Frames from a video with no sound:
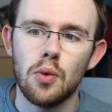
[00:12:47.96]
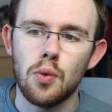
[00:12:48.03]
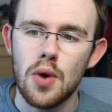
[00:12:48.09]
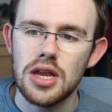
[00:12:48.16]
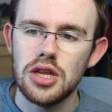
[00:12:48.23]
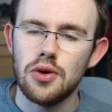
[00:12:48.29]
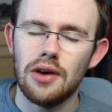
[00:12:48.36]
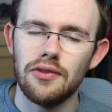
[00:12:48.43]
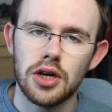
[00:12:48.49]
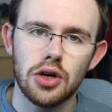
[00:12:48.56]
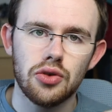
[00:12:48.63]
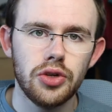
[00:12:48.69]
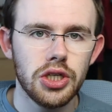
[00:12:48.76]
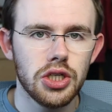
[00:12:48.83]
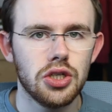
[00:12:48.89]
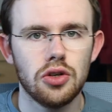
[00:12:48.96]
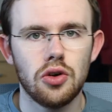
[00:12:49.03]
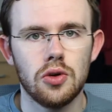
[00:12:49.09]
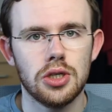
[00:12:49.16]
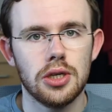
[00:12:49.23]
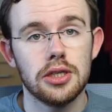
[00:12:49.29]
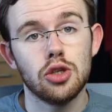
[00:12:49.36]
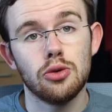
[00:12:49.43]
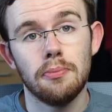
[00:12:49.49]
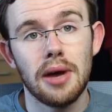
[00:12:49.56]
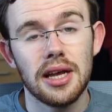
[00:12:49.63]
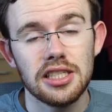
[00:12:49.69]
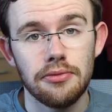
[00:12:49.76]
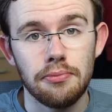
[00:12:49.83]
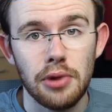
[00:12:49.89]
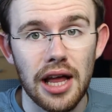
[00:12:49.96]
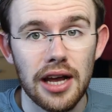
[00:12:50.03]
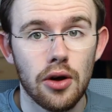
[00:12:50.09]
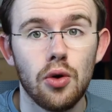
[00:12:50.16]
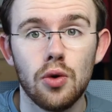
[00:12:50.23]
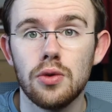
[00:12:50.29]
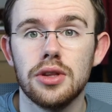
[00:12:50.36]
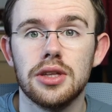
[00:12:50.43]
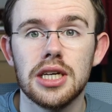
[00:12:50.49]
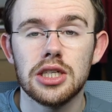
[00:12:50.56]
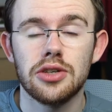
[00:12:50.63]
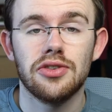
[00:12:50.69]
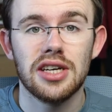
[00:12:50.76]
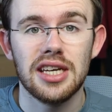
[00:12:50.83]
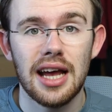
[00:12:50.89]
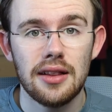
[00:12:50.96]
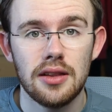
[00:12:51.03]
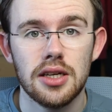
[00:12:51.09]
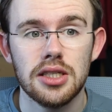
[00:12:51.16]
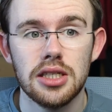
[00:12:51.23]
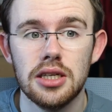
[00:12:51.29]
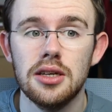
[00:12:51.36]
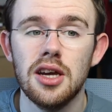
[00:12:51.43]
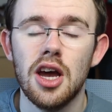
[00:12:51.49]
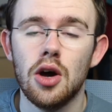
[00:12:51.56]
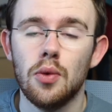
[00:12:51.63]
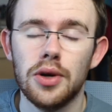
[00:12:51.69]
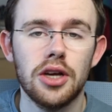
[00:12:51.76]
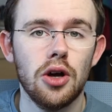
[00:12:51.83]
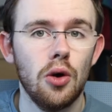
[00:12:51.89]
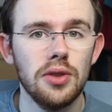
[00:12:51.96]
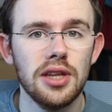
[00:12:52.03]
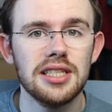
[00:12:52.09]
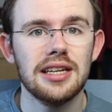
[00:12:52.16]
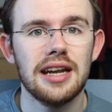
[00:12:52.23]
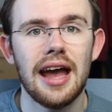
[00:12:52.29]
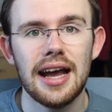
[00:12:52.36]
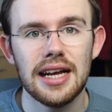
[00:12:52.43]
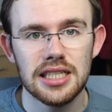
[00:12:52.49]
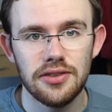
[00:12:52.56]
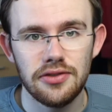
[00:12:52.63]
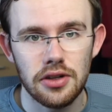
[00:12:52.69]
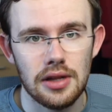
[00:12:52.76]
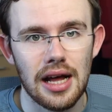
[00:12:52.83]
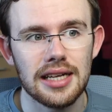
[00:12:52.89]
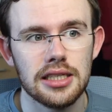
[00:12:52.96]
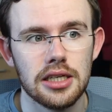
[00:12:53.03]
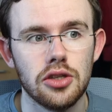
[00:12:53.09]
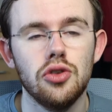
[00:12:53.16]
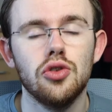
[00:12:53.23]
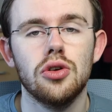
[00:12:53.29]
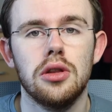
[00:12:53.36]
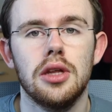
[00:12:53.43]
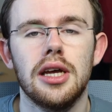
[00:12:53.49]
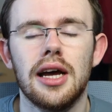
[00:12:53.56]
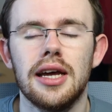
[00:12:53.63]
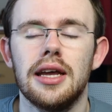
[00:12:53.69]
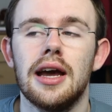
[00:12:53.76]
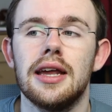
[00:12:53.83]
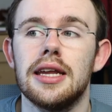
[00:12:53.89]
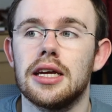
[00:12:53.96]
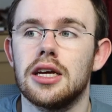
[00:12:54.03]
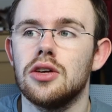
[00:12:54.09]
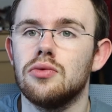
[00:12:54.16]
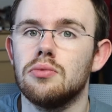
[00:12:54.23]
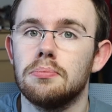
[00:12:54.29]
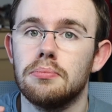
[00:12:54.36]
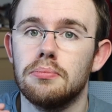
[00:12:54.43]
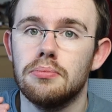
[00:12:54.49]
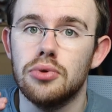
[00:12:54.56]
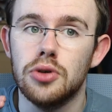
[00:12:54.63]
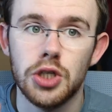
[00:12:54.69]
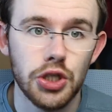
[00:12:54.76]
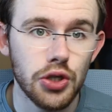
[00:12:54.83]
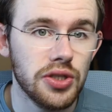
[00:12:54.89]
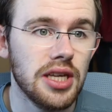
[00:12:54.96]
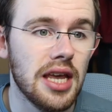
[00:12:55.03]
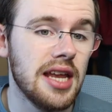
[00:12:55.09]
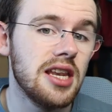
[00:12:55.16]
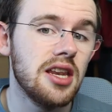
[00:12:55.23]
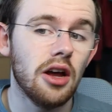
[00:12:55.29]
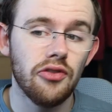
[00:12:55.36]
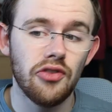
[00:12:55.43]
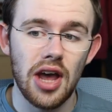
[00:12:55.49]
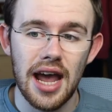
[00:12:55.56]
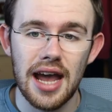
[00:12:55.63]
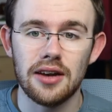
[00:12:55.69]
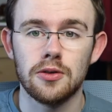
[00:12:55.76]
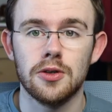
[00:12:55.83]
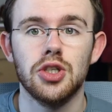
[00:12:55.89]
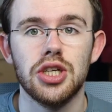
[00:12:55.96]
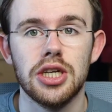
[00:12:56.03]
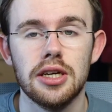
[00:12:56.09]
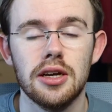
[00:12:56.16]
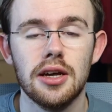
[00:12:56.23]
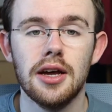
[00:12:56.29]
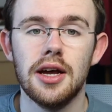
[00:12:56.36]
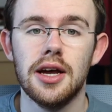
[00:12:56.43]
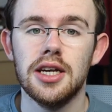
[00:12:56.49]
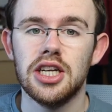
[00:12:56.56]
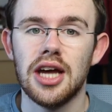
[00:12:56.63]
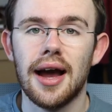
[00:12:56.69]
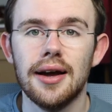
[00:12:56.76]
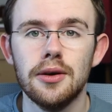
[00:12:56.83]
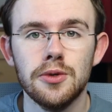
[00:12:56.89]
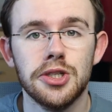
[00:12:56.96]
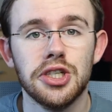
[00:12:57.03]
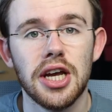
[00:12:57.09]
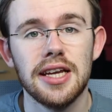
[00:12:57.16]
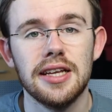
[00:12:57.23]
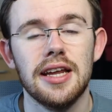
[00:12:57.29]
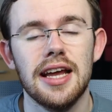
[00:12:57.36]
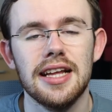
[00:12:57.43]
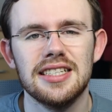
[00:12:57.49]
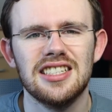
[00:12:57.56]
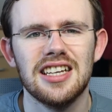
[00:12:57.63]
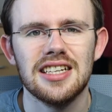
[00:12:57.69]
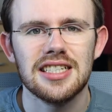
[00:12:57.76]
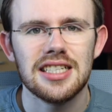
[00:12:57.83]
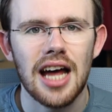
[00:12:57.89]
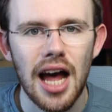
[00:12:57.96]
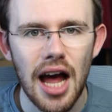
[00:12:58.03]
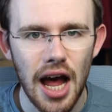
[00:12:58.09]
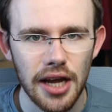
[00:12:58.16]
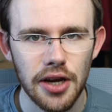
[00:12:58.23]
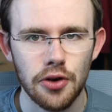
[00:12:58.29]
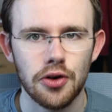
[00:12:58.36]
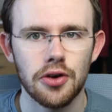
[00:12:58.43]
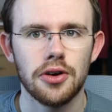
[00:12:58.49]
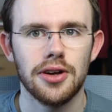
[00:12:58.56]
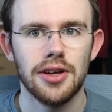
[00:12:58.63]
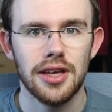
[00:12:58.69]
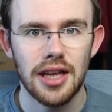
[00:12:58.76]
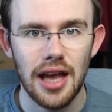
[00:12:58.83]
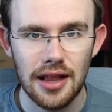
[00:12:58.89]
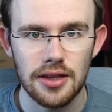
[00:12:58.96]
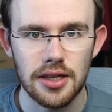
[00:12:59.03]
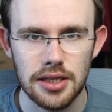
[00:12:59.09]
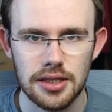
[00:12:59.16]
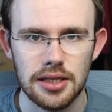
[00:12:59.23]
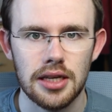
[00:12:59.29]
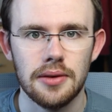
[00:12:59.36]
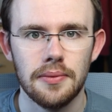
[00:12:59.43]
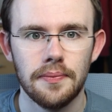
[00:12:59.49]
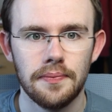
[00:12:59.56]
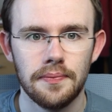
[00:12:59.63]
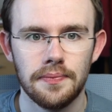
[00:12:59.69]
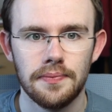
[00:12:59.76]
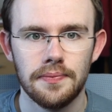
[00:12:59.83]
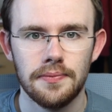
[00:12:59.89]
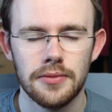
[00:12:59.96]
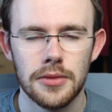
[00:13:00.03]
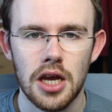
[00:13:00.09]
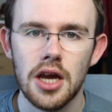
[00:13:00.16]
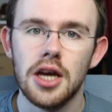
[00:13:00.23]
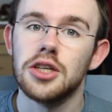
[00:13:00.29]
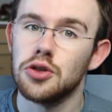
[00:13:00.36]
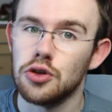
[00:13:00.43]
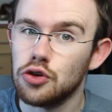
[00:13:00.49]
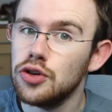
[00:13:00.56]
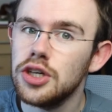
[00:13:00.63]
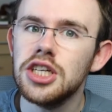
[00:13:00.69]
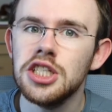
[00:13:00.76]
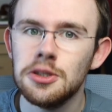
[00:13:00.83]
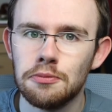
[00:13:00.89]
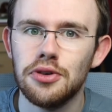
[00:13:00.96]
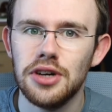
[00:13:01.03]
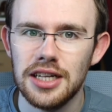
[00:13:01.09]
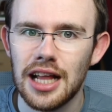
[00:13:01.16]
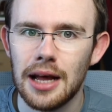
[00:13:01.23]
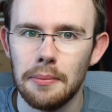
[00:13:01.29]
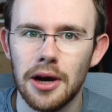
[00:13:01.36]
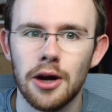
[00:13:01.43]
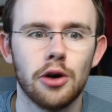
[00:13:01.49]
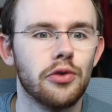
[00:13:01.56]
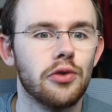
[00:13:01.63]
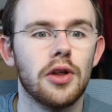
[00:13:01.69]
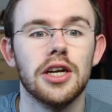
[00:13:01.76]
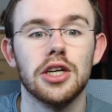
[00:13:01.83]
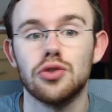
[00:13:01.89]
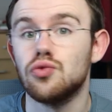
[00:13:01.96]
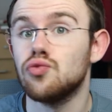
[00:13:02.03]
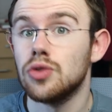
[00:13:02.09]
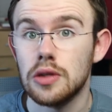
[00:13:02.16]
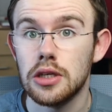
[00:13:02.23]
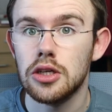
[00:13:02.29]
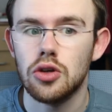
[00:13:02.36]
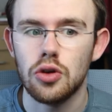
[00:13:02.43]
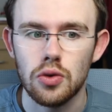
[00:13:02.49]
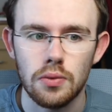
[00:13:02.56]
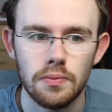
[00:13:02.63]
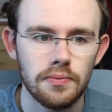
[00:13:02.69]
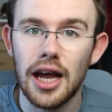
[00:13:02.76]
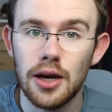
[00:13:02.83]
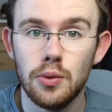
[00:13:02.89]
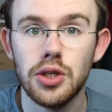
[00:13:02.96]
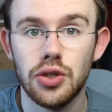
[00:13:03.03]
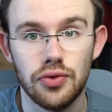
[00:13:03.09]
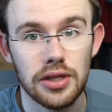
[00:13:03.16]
When you have accretion onto a supermassive black hole at the center of a galaxy, we call this an active galactic nuclei, and it can produce enough energy to outshine its entire galaxy. So accretion's pretty damn powerful, and it's really cool. I was